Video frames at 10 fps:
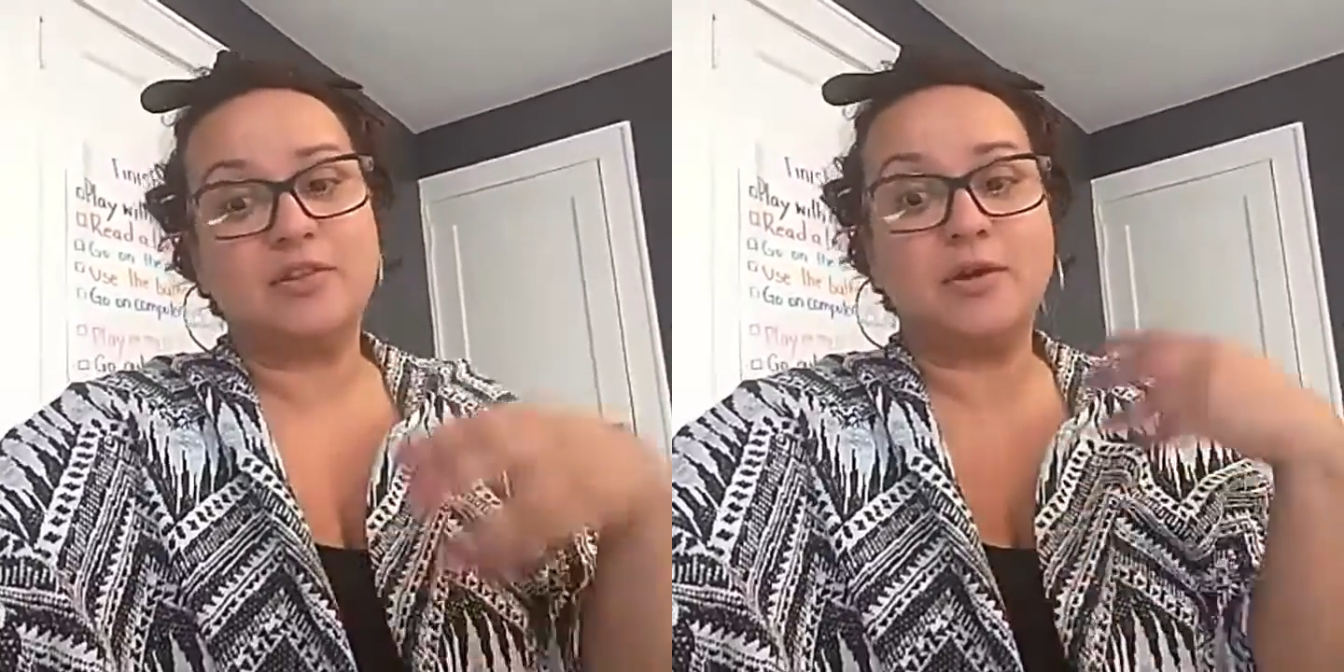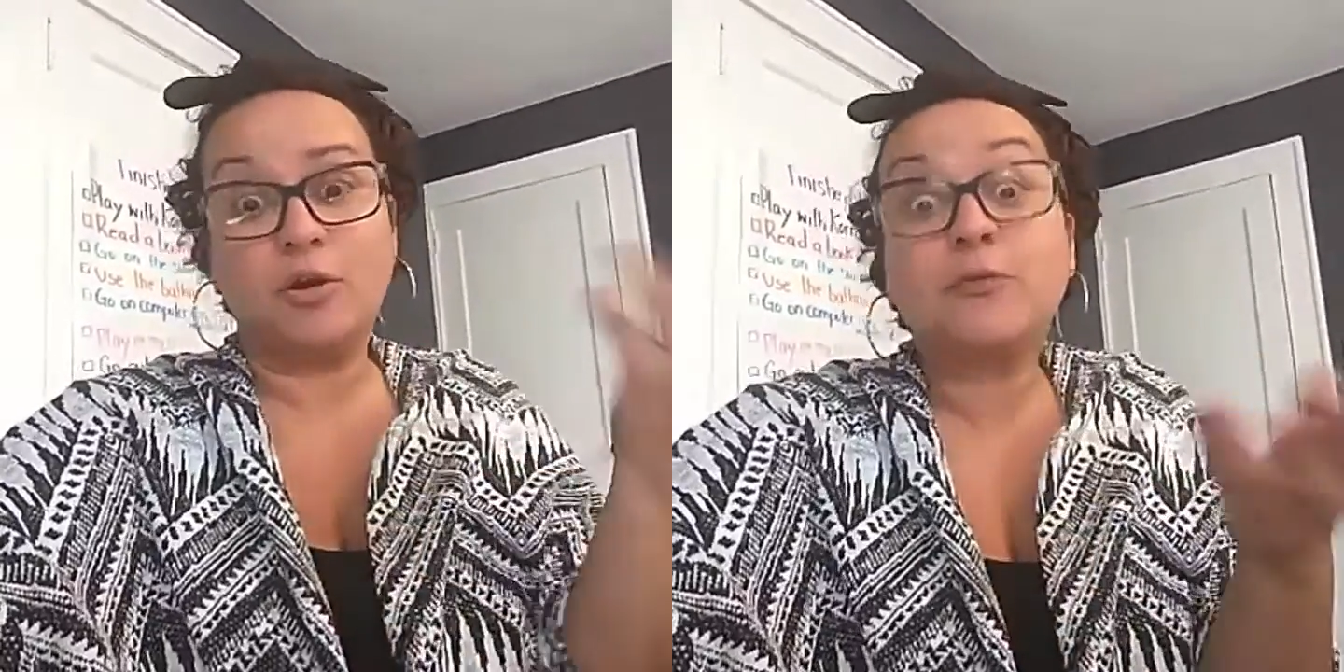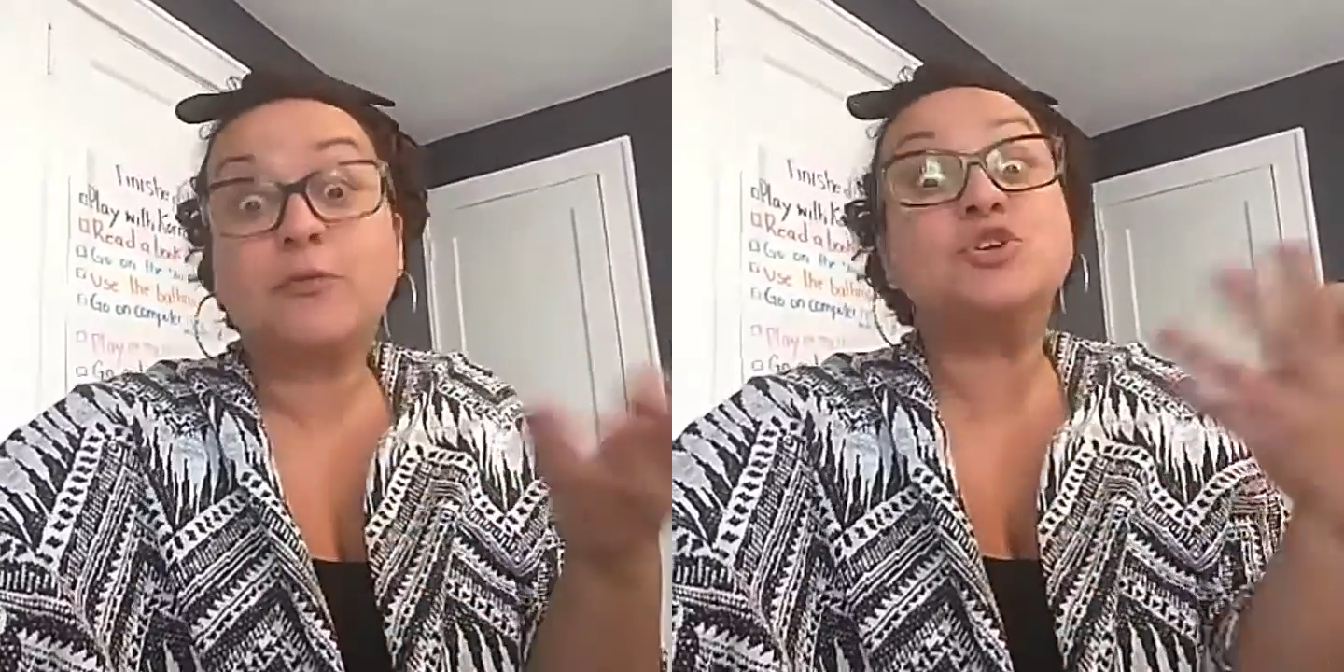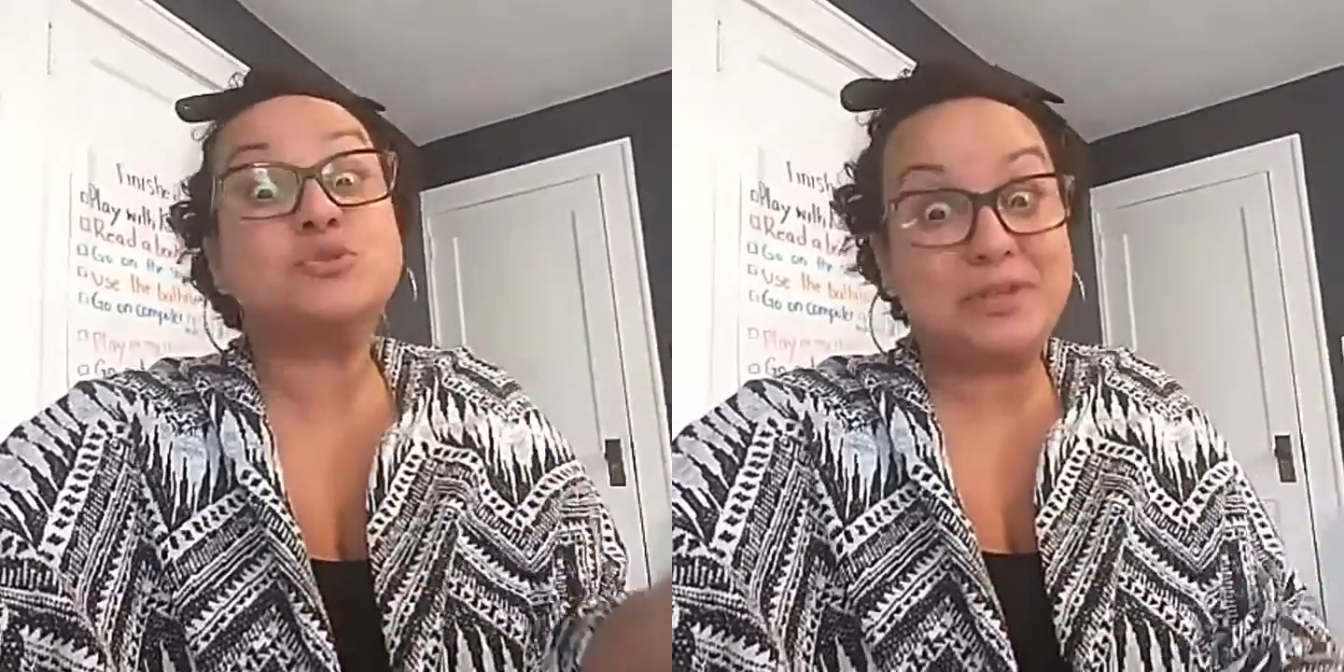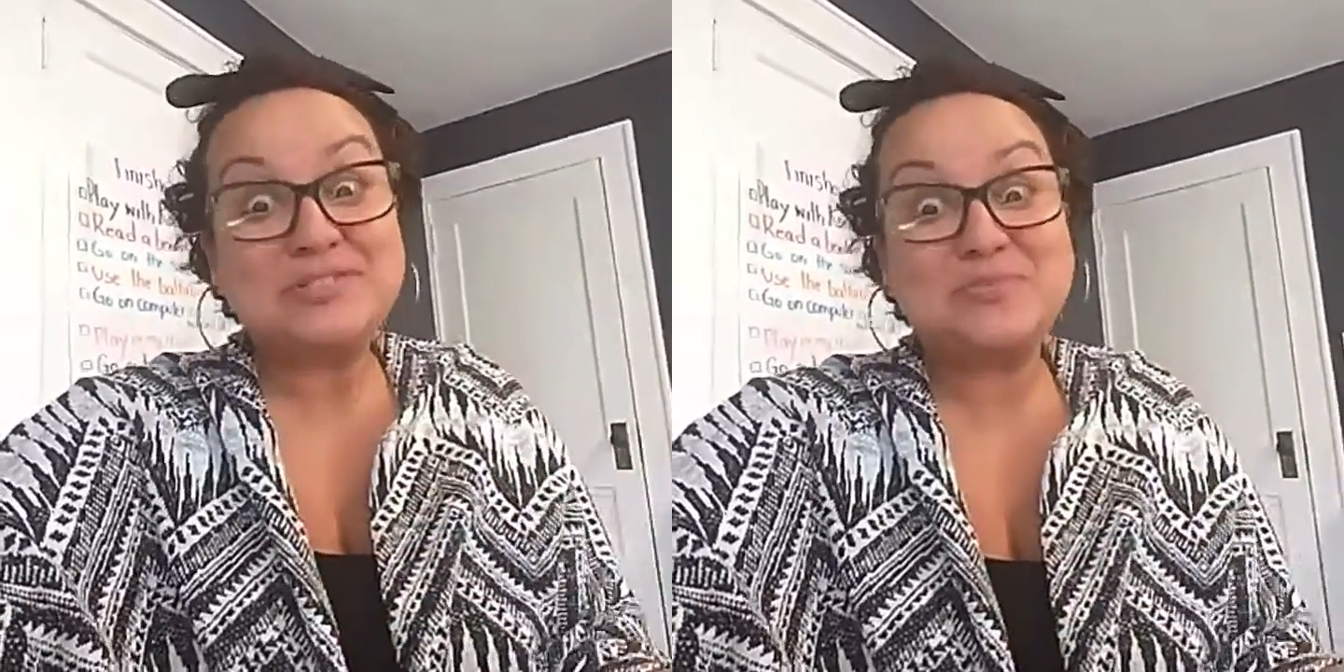our first
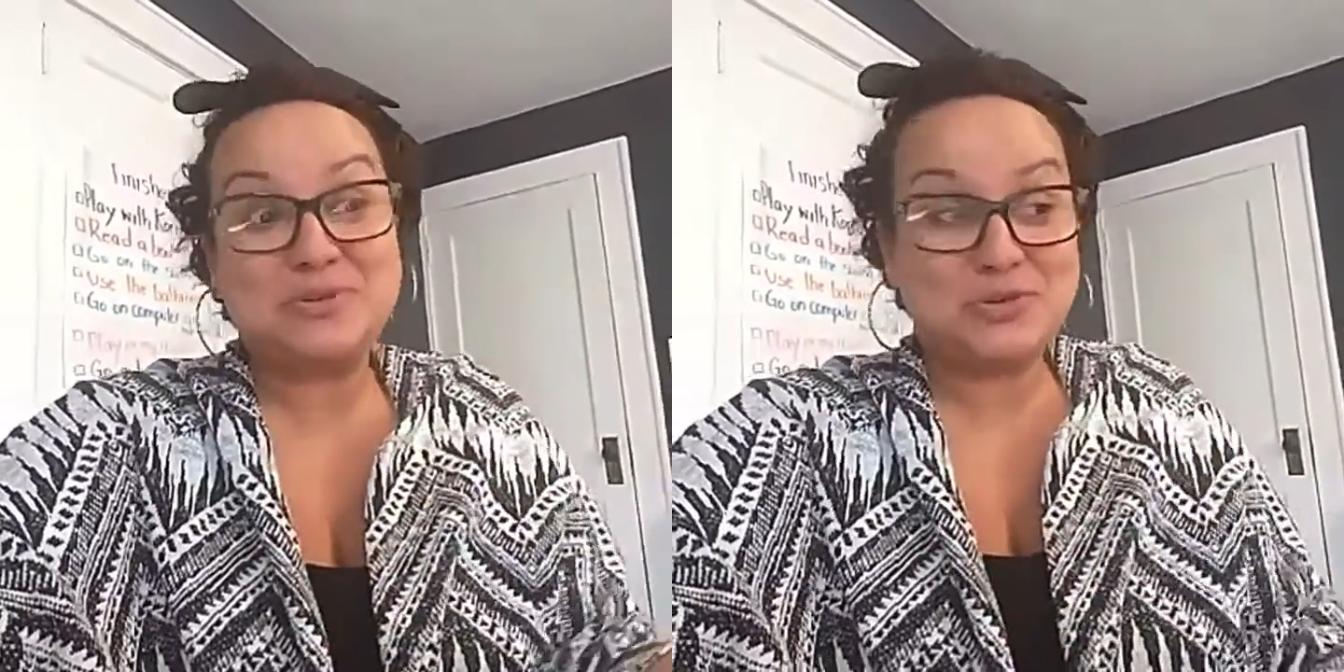placement,